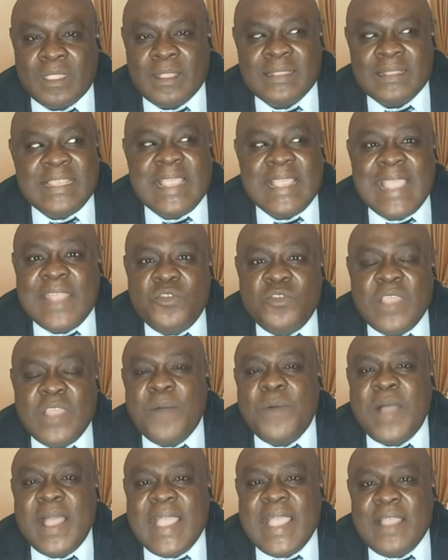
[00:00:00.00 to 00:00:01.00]
The edu-
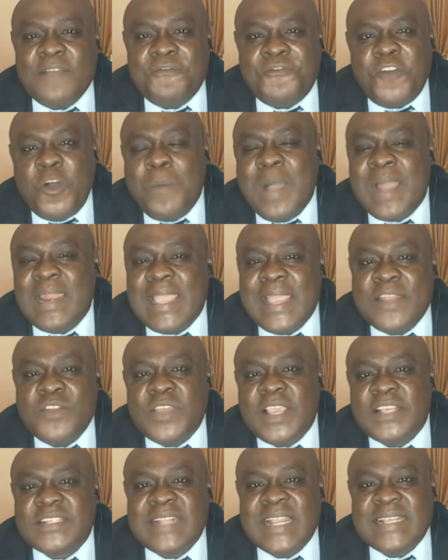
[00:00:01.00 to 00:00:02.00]
our formal
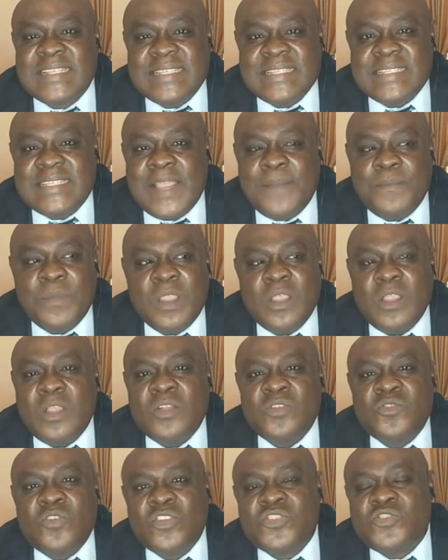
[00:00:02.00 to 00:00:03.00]
educational system
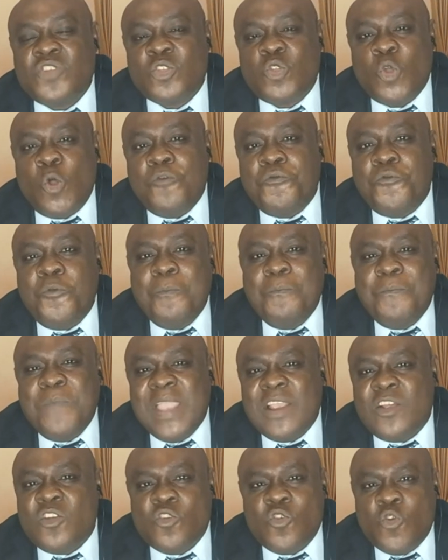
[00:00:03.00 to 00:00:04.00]
does not often
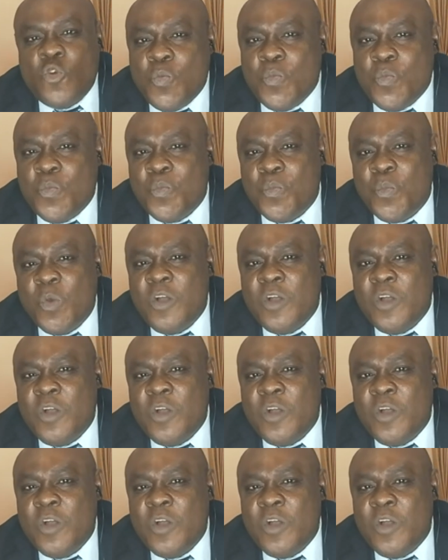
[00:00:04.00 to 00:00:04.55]
make room